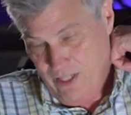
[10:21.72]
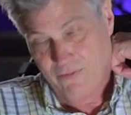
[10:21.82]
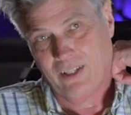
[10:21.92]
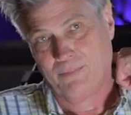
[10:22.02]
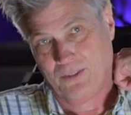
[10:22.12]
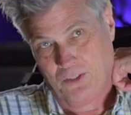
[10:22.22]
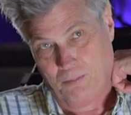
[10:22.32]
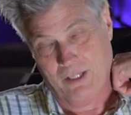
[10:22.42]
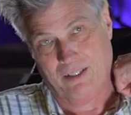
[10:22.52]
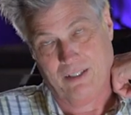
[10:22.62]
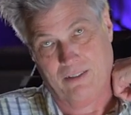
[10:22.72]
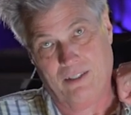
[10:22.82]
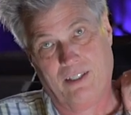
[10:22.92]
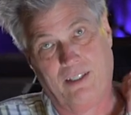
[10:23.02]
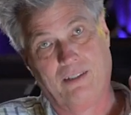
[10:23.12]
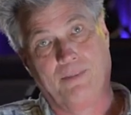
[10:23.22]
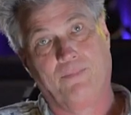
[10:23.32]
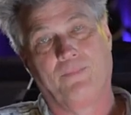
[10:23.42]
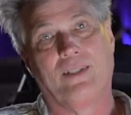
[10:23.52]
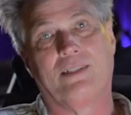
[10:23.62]
We developed this speaker.
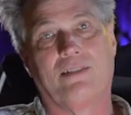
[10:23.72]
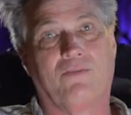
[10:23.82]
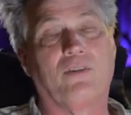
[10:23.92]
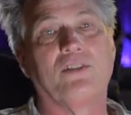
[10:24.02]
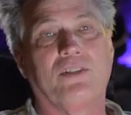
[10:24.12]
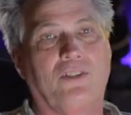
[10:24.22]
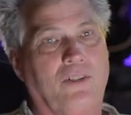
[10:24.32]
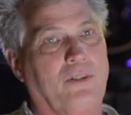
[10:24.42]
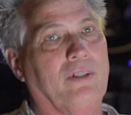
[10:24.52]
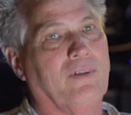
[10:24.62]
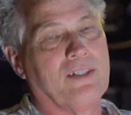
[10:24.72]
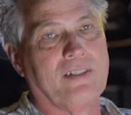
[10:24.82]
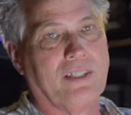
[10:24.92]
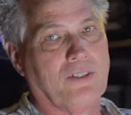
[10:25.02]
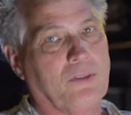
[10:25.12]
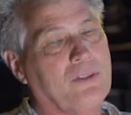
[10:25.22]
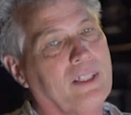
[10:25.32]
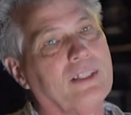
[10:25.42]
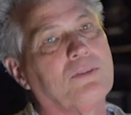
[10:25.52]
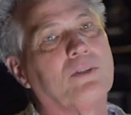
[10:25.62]
It's the version 2 of our
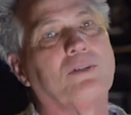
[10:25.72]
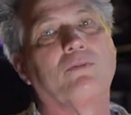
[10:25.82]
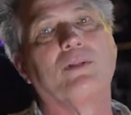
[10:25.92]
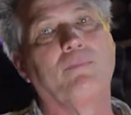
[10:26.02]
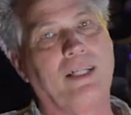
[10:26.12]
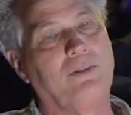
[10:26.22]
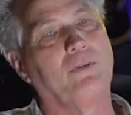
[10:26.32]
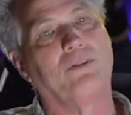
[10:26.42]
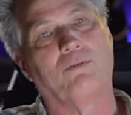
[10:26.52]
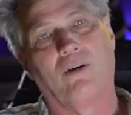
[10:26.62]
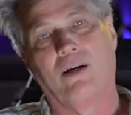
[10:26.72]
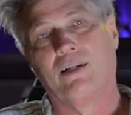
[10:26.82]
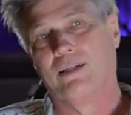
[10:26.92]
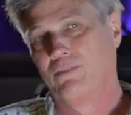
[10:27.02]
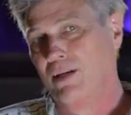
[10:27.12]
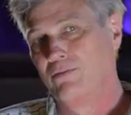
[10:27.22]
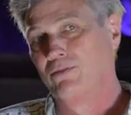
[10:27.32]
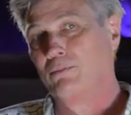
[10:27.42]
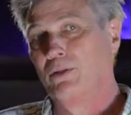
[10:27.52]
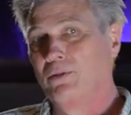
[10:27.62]
606, which we made with Rob
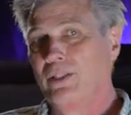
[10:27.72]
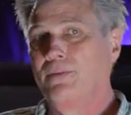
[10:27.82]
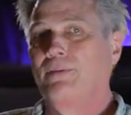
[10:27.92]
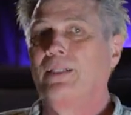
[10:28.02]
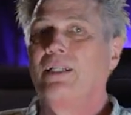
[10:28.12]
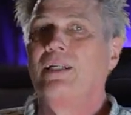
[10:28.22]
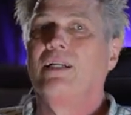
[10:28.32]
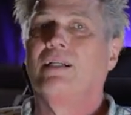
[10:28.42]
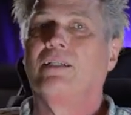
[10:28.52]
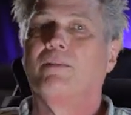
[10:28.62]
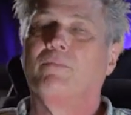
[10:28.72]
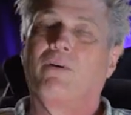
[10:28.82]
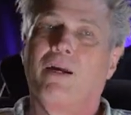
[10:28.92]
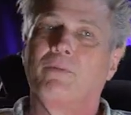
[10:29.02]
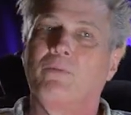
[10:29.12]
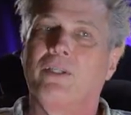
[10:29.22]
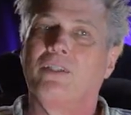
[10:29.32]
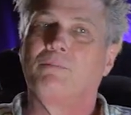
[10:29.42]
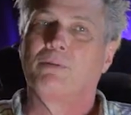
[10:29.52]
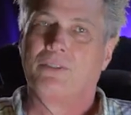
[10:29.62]
Fraboni.
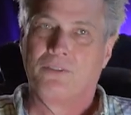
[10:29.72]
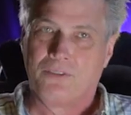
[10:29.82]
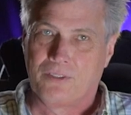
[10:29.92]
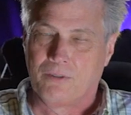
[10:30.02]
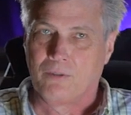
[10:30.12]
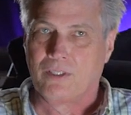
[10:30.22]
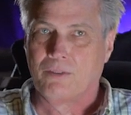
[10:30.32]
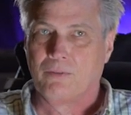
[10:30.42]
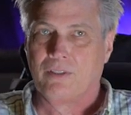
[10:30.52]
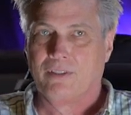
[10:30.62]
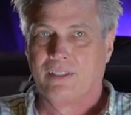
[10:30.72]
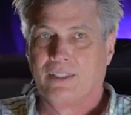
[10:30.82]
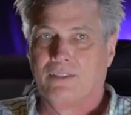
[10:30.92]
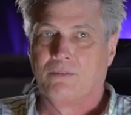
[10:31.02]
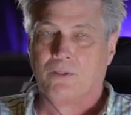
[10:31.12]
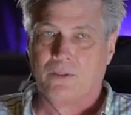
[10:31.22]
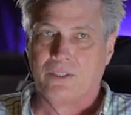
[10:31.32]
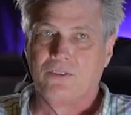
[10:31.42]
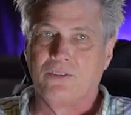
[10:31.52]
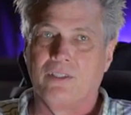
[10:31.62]
Grammy-winning producer, worked with the
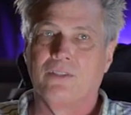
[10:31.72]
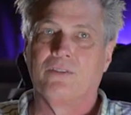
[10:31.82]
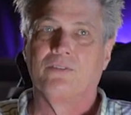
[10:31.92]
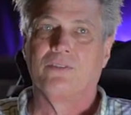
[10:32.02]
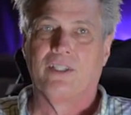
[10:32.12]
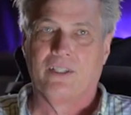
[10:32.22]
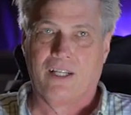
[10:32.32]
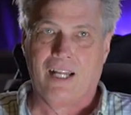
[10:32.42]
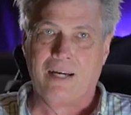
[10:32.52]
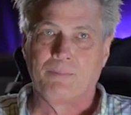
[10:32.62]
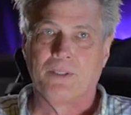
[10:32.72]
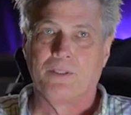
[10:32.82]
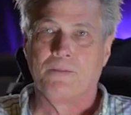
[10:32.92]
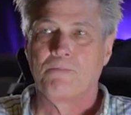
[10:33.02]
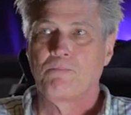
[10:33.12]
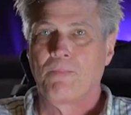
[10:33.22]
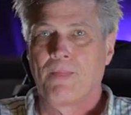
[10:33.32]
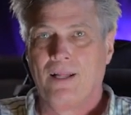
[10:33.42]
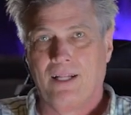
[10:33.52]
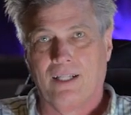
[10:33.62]
Rolling Stones, Eric Clapton,
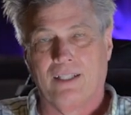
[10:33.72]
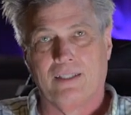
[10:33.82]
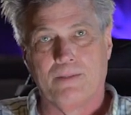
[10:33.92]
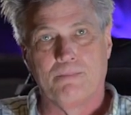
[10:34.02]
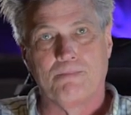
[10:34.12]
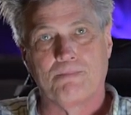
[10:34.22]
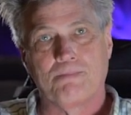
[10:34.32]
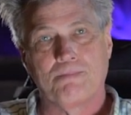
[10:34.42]
Bonnie